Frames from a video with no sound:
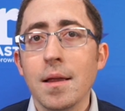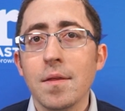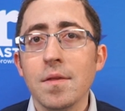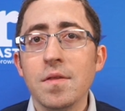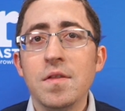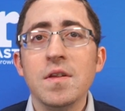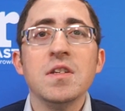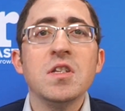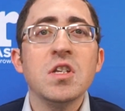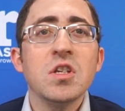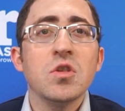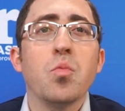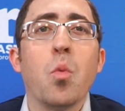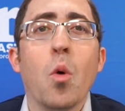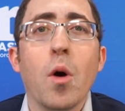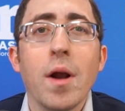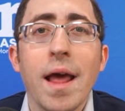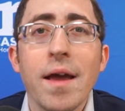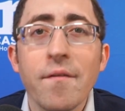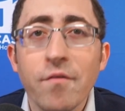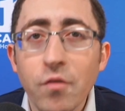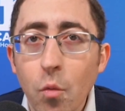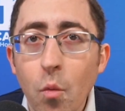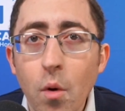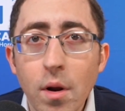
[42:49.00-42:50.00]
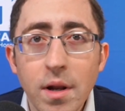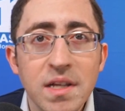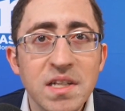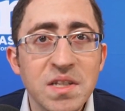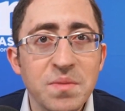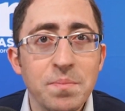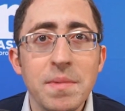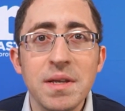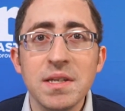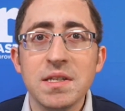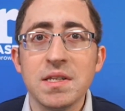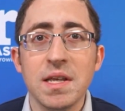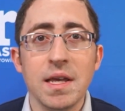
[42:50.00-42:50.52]
This is what everyone is
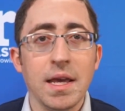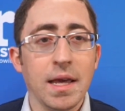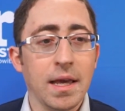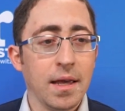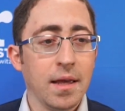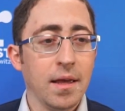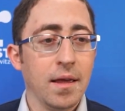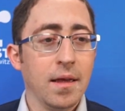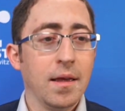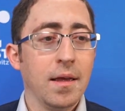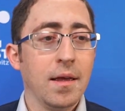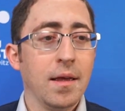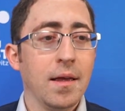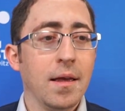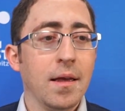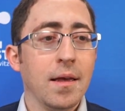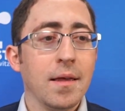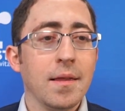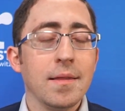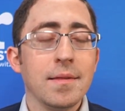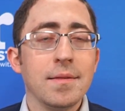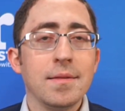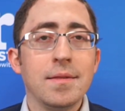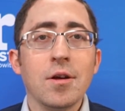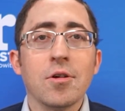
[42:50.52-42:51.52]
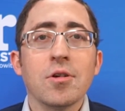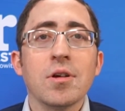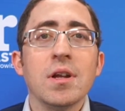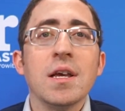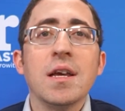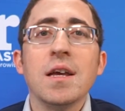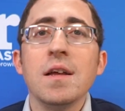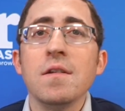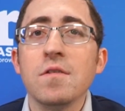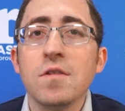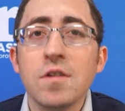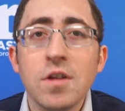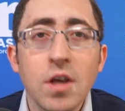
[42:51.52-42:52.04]
missing. They're going
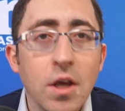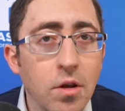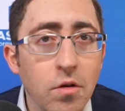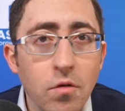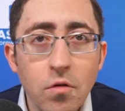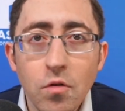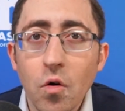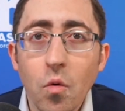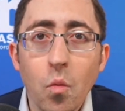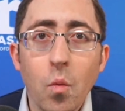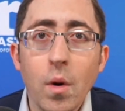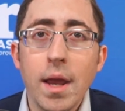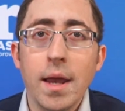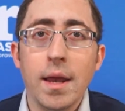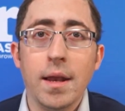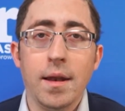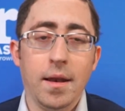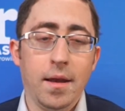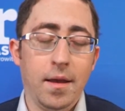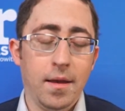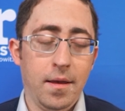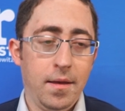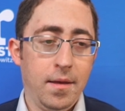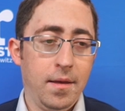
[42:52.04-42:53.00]
to continue to win